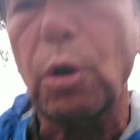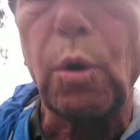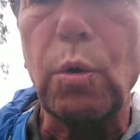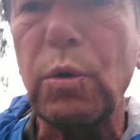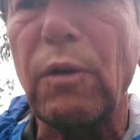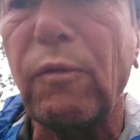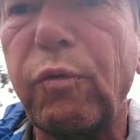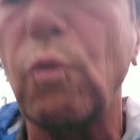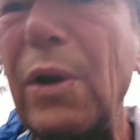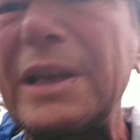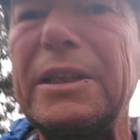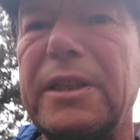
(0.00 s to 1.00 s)
called
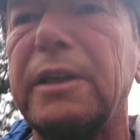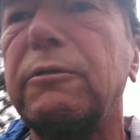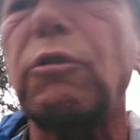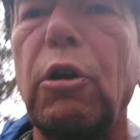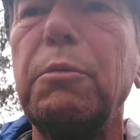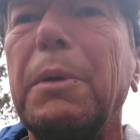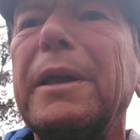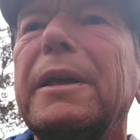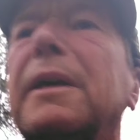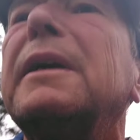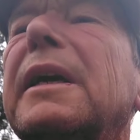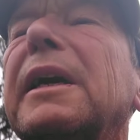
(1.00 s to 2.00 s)
Fuente
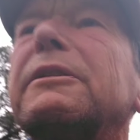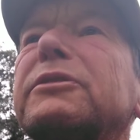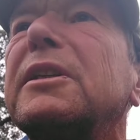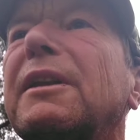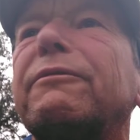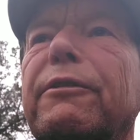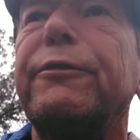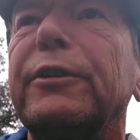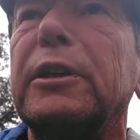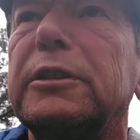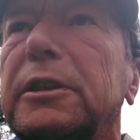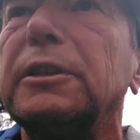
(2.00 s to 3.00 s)
Roble. There's another
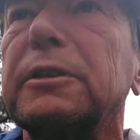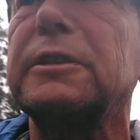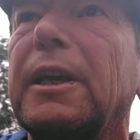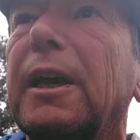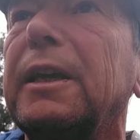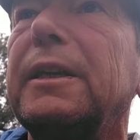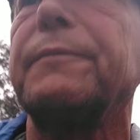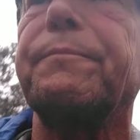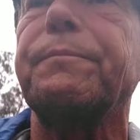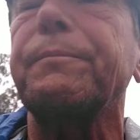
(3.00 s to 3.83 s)
30 odd K.